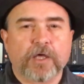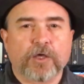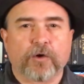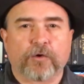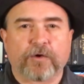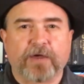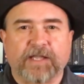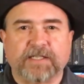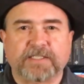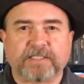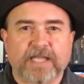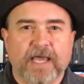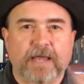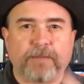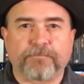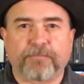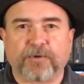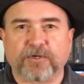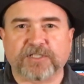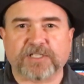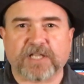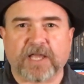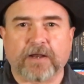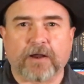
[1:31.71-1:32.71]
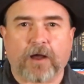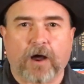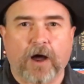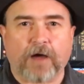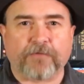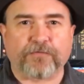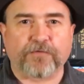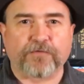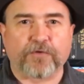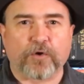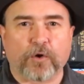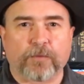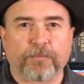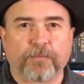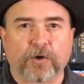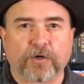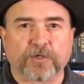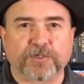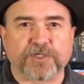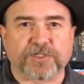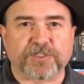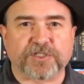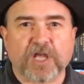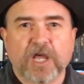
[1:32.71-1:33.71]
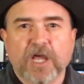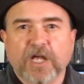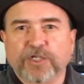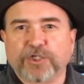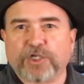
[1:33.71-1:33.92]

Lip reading: you'll get 10% off of your purchase.